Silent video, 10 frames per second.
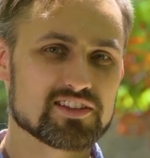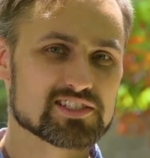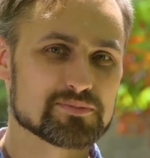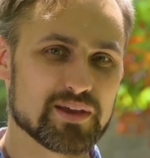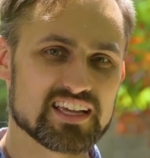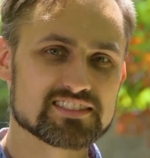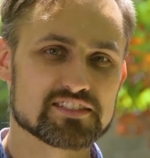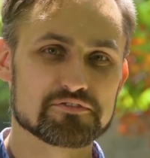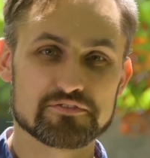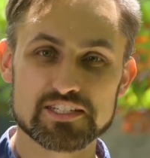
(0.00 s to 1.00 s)
the space
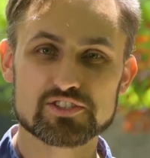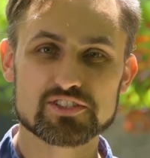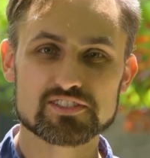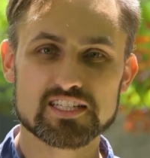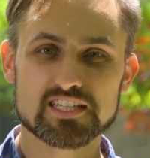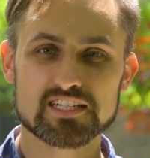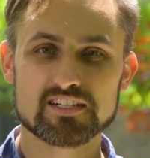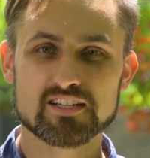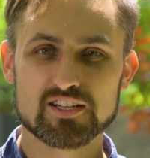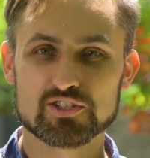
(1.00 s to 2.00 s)
and features
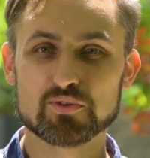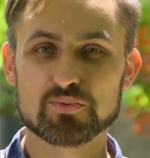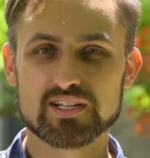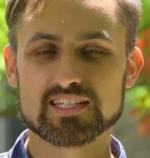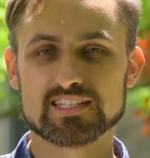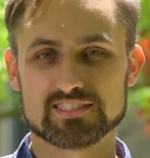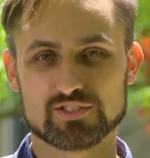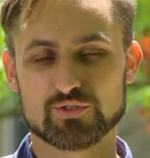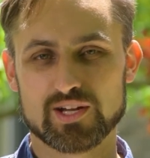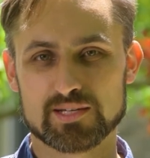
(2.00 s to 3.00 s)
here, there really is
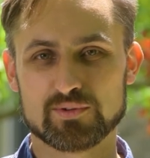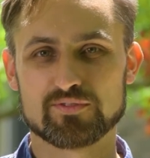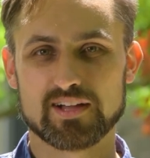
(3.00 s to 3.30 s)
incredible